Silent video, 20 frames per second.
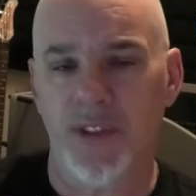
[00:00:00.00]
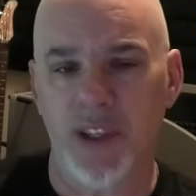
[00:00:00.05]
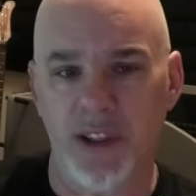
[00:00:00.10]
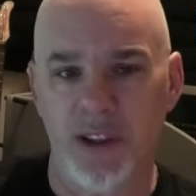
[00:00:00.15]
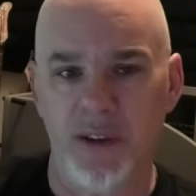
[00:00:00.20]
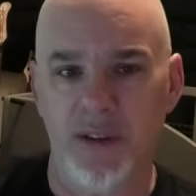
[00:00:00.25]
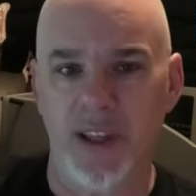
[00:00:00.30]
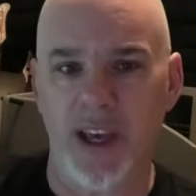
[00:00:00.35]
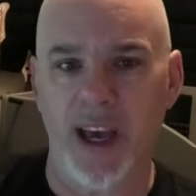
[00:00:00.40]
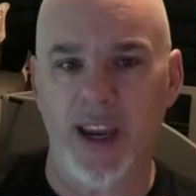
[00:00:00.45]
to
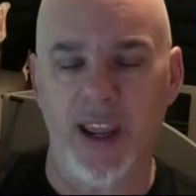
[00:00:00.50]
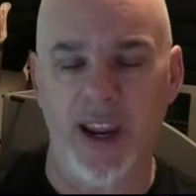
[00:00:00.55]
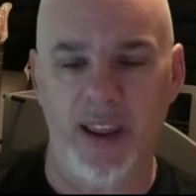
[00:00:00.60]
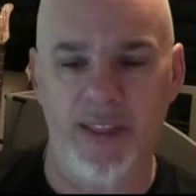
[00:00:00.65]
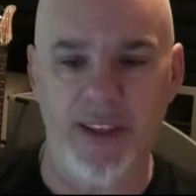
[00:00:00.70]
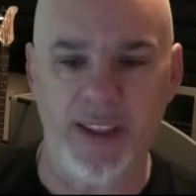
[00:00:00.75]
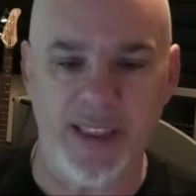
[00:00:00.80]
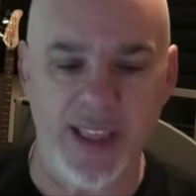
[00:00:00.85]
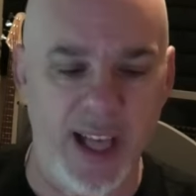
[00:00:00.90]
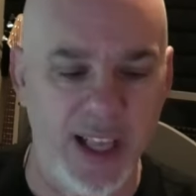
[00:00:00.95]
do that. And I
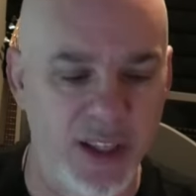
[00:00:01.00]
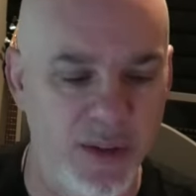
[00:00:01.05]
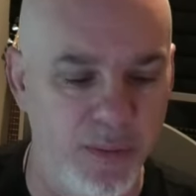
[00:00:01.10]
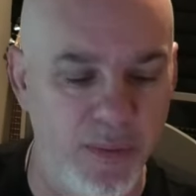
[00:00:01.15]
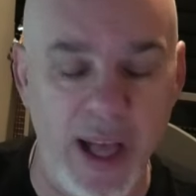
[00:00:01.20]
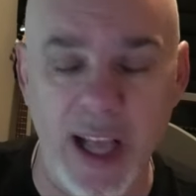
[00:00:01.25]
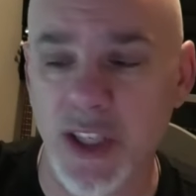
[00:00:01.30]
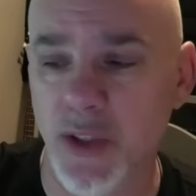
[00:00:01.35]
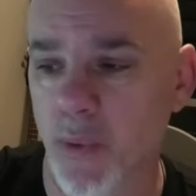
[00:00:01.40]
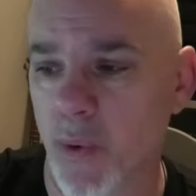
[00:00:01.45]
think that's
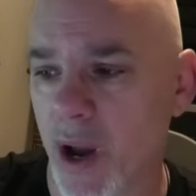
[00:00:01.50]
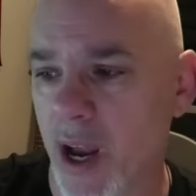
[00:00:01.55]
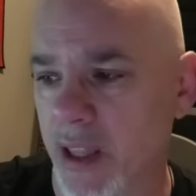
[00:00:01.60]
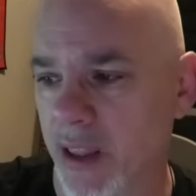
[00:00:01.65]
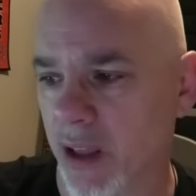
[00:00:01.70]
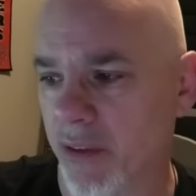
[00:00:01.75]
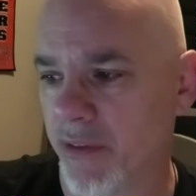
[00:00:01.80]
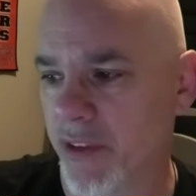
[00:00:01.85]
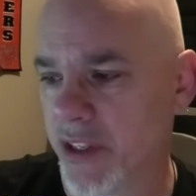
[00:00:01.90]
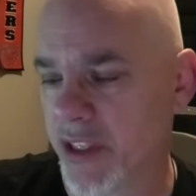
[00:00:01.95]
why I
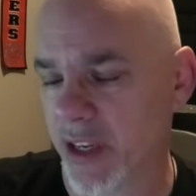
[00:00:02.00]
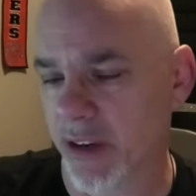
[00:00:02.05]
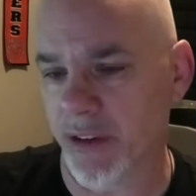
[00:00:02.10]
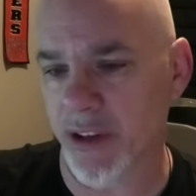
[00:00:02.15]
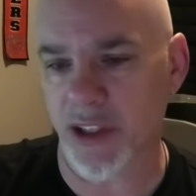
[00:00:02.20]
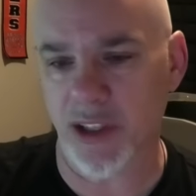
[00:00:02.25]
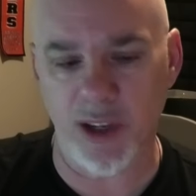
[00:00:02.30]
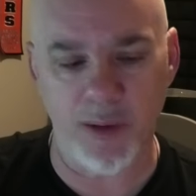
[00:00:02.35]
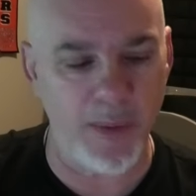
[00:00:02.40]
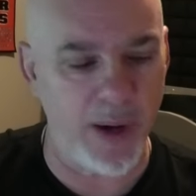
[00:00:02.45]
love the
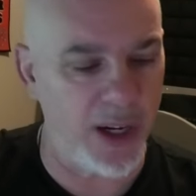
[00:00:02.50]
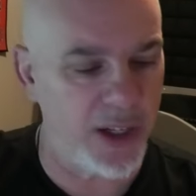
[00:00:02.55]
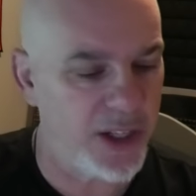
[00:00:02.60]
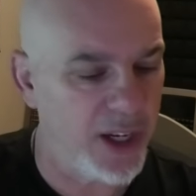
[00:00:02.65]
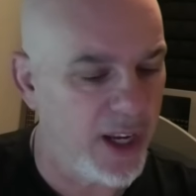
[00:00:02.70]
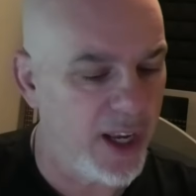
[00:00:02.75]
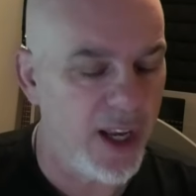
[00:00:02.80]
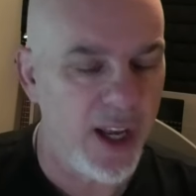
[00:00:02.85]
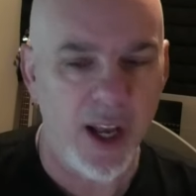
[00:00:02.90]
series so much.